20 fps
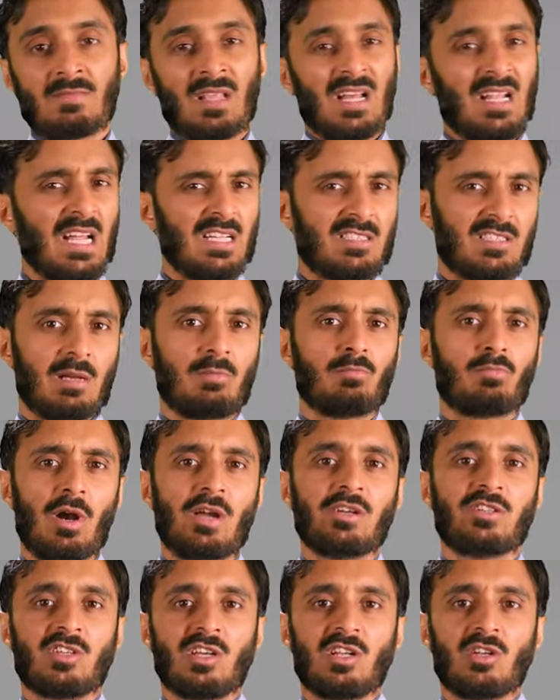Let's
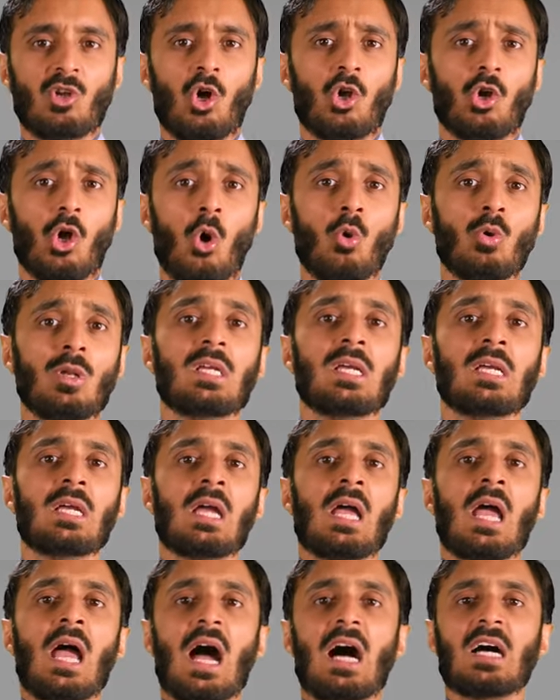embrace it not only
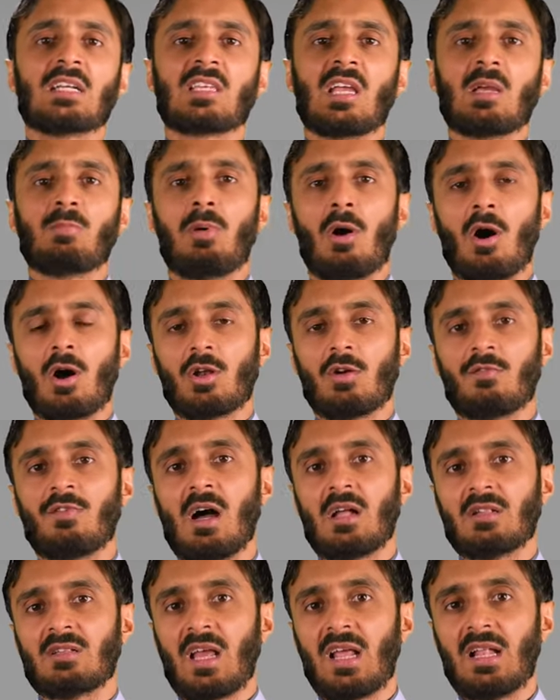as a part of
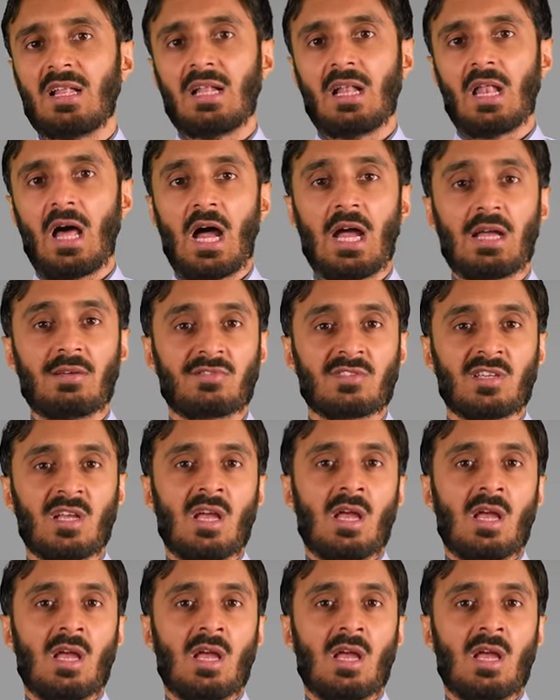our daily lives,